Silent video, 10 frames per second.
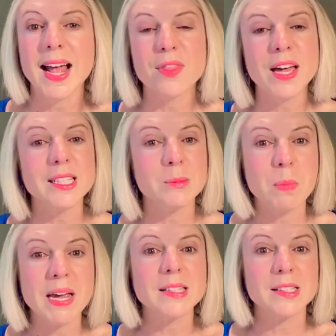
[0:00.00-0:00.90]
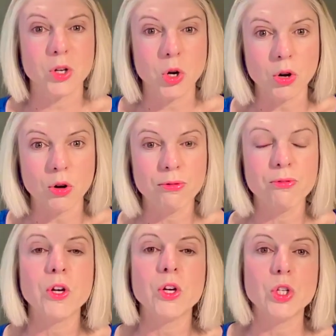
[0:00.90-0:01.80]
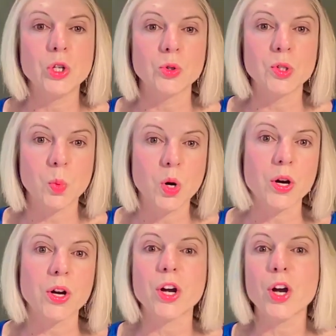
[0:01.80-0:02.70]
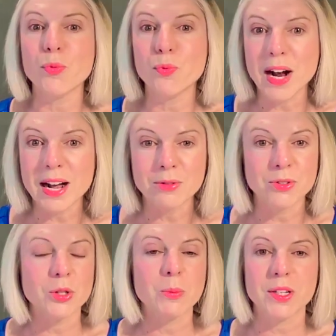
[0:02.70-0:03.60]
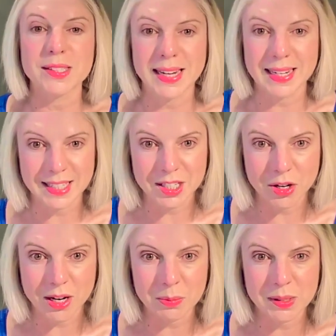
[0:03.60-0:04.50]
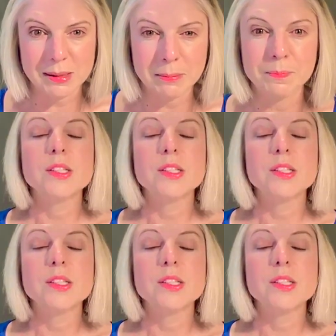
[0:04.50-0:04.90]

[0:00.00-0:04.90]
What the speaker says: And that is based off Jung's work around the personality types.